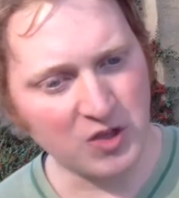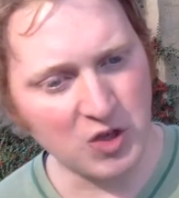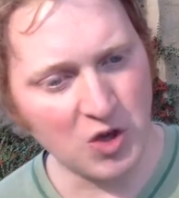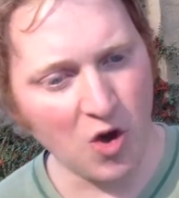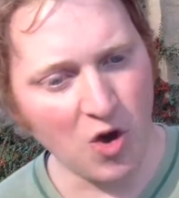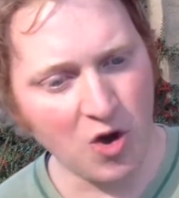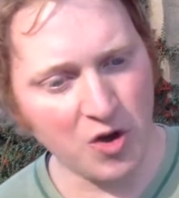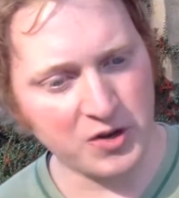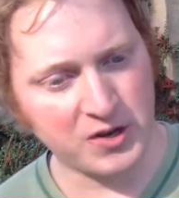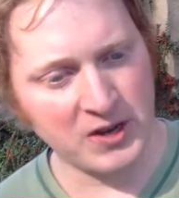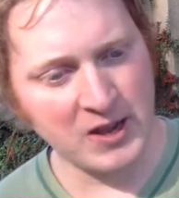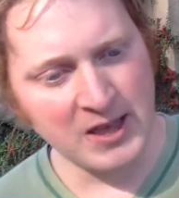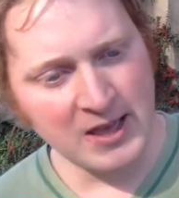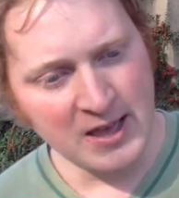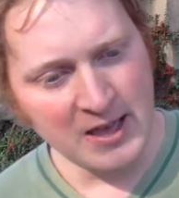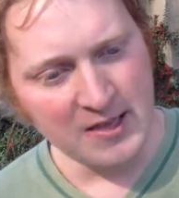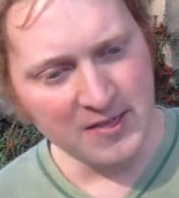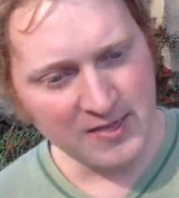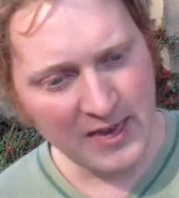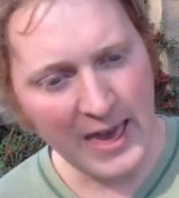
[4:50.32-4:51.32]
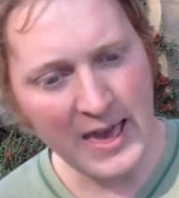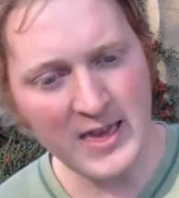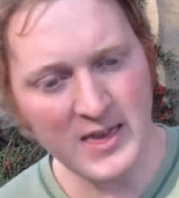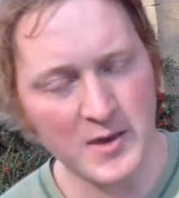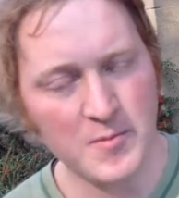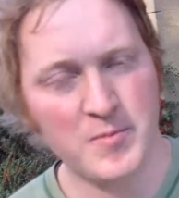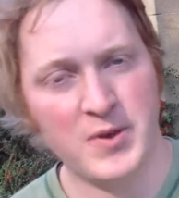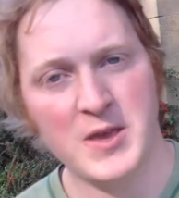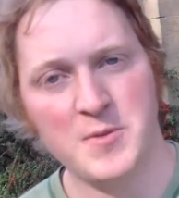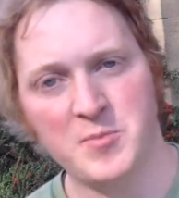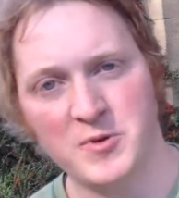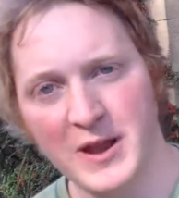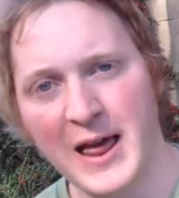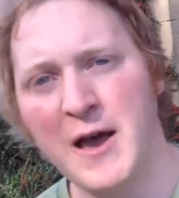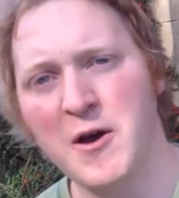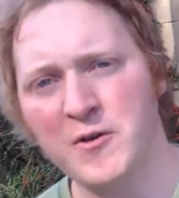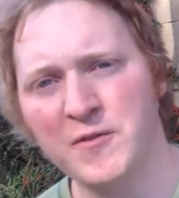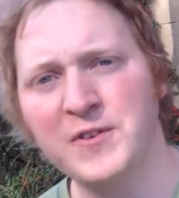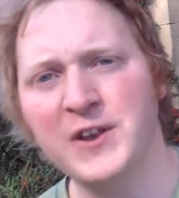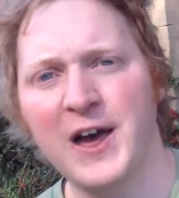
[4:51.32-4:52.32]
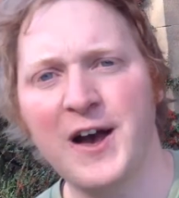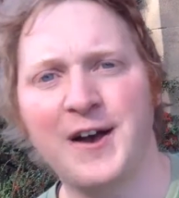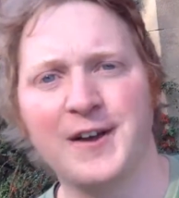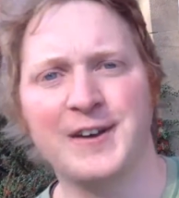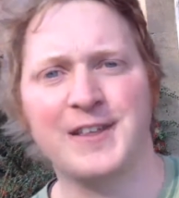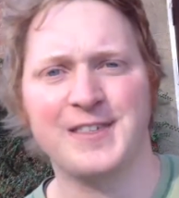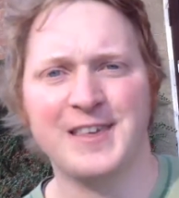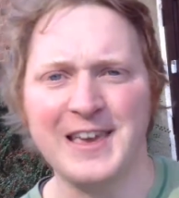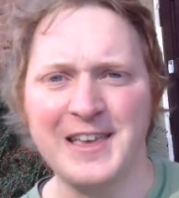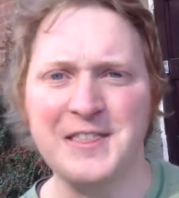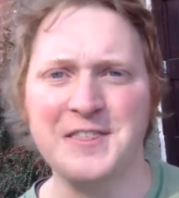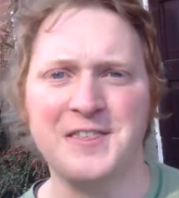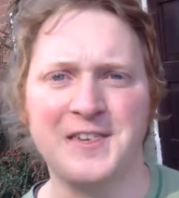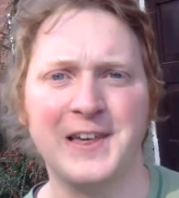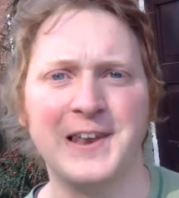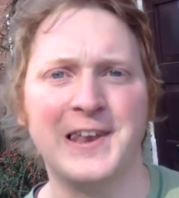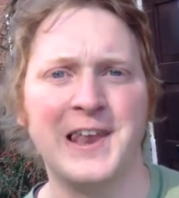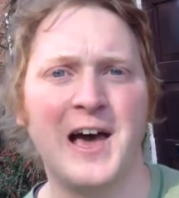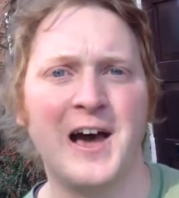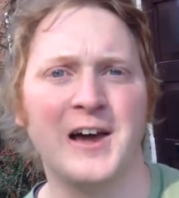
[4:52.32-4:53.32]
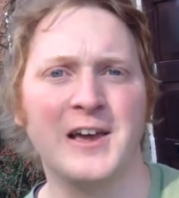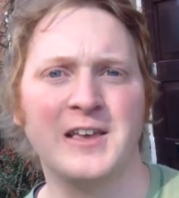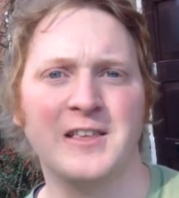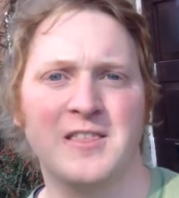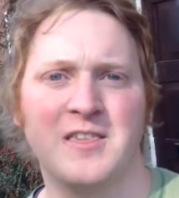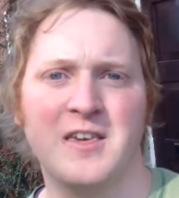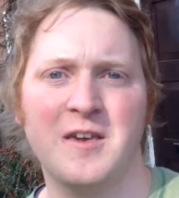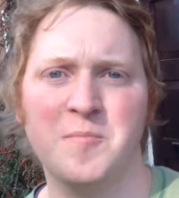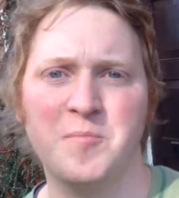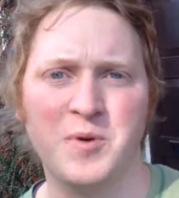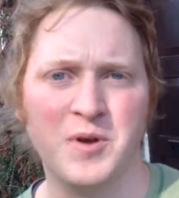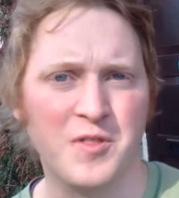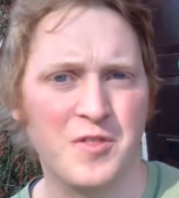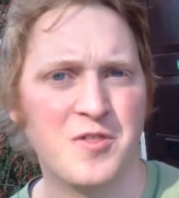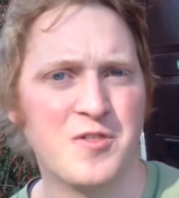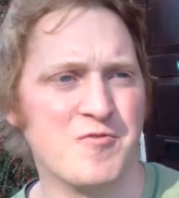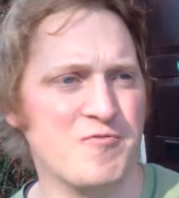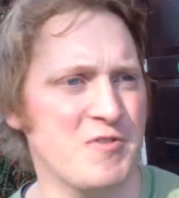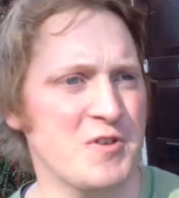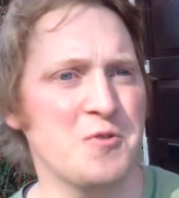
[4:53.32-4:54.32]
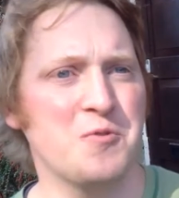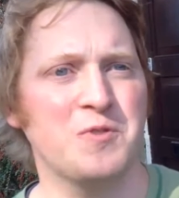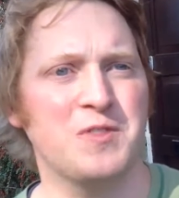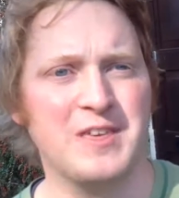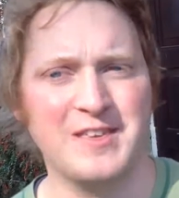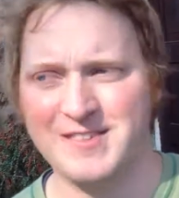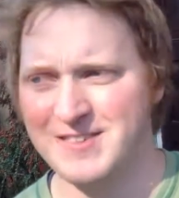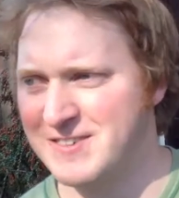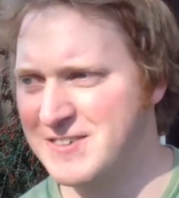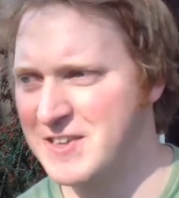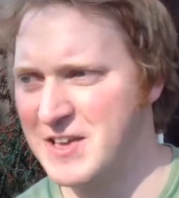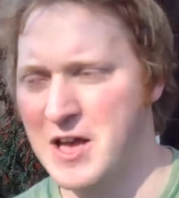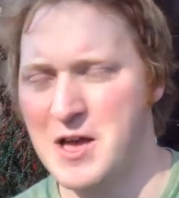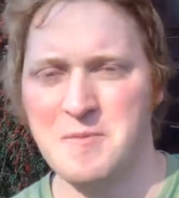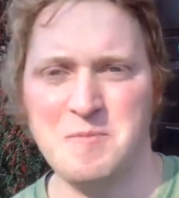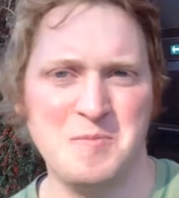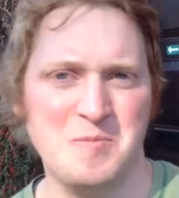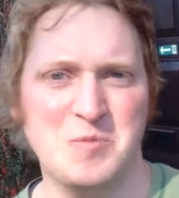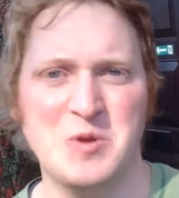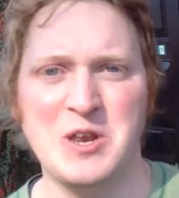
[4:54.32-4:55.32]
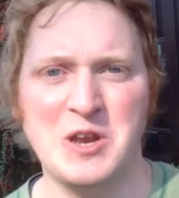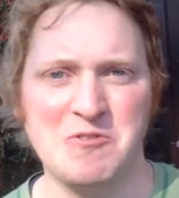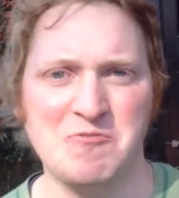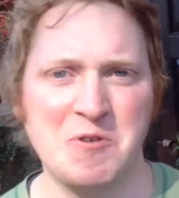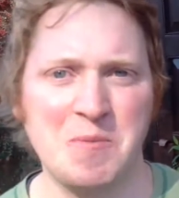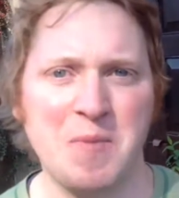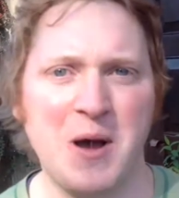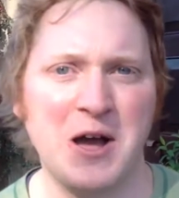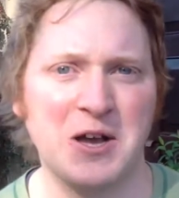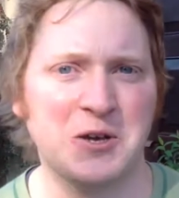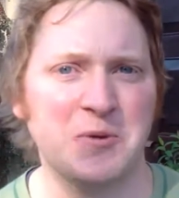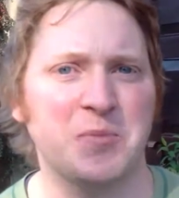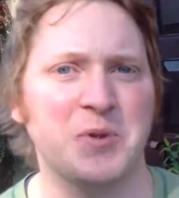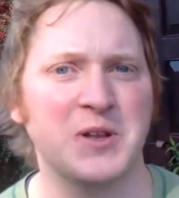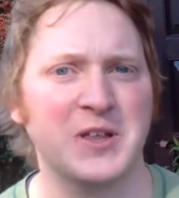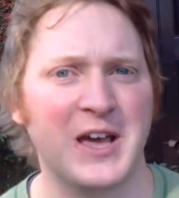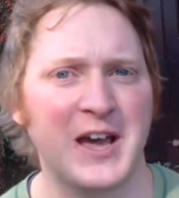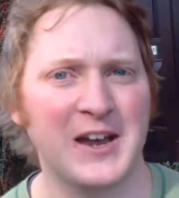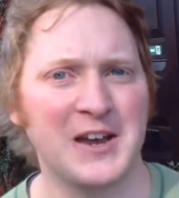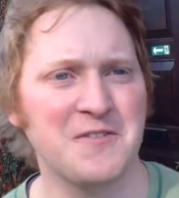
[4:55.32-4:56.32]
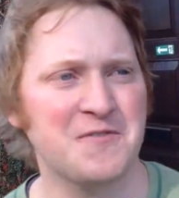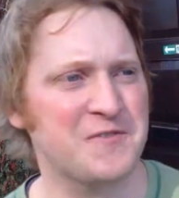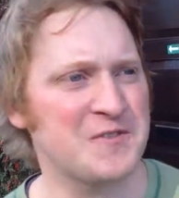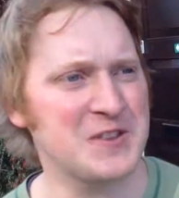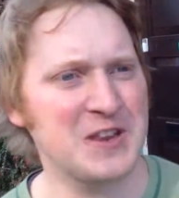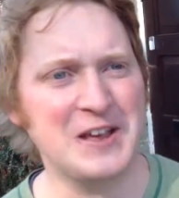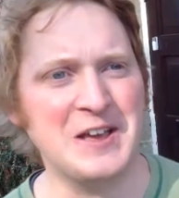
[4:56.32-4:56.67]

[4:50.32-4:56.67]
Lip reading: God taking people out of darkness into light, but through this remarkable kind of